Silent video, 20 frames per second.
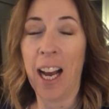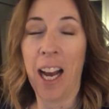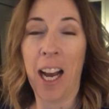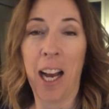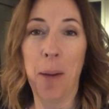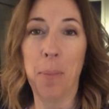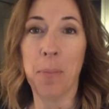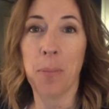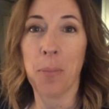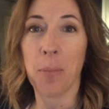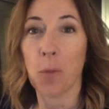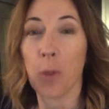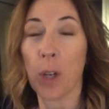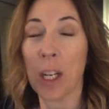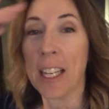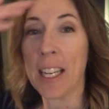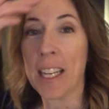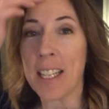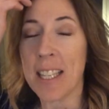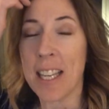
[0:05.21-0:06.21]
I'm
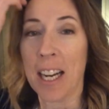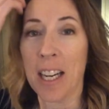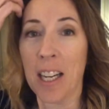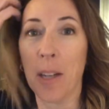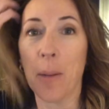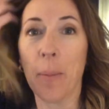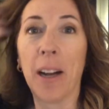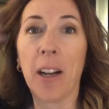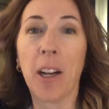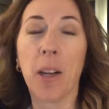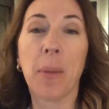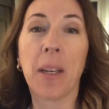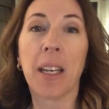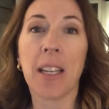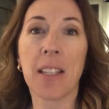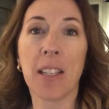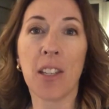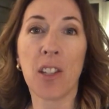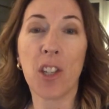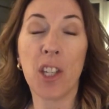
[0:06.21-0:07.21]
really excited about it
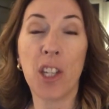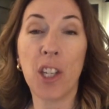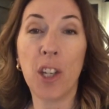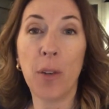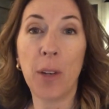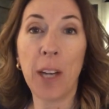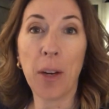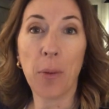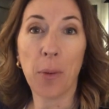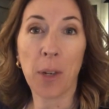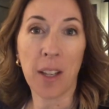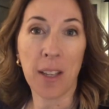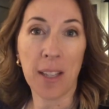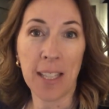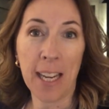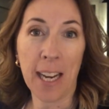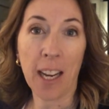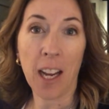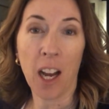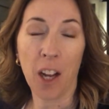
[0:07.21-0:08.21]
because it's a two-day real
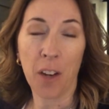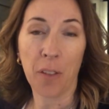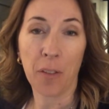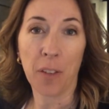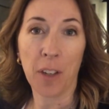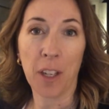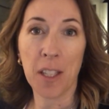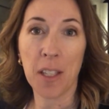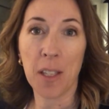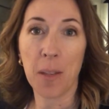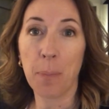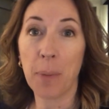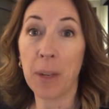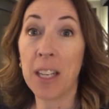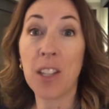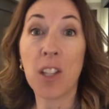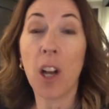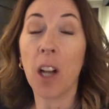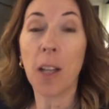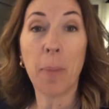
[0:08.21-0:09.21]
estate conference, but
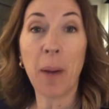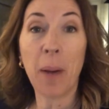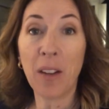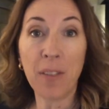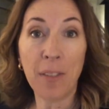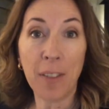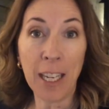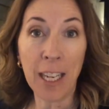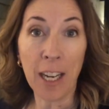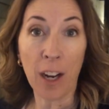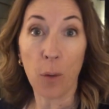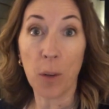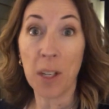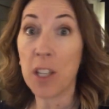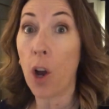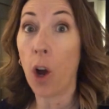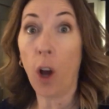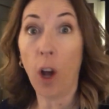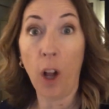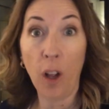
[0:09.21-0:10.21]
it's all about video.
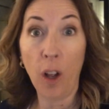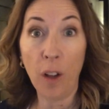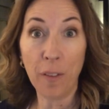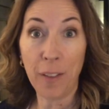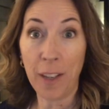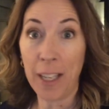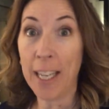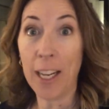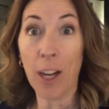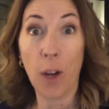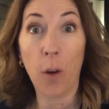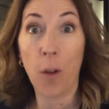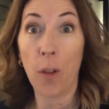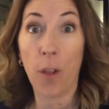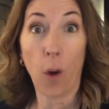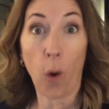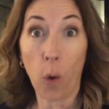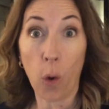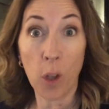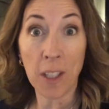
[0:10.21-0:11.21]
It's all video
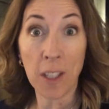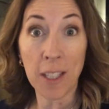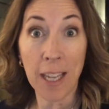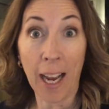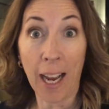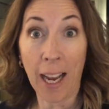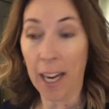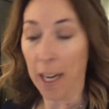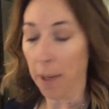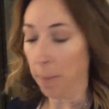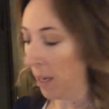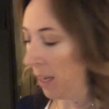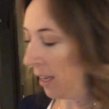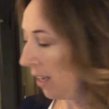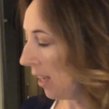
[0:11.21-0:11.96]
the whole time.